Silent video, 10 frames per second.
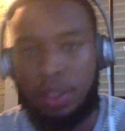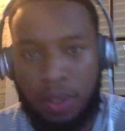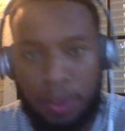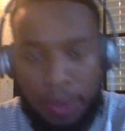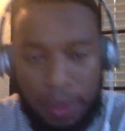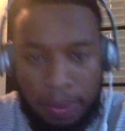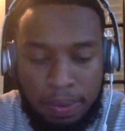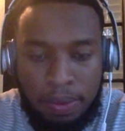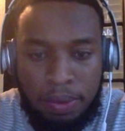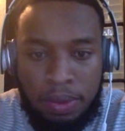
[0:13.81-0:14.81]
going on.
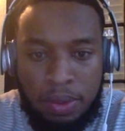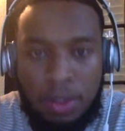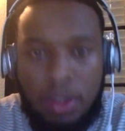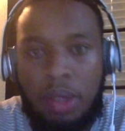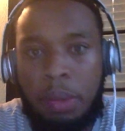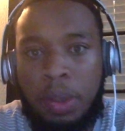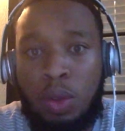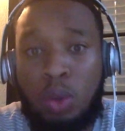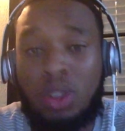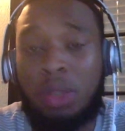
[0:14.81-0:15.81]

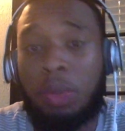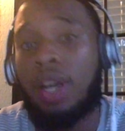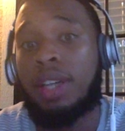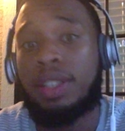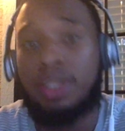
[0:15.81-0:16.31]
Who was surprised?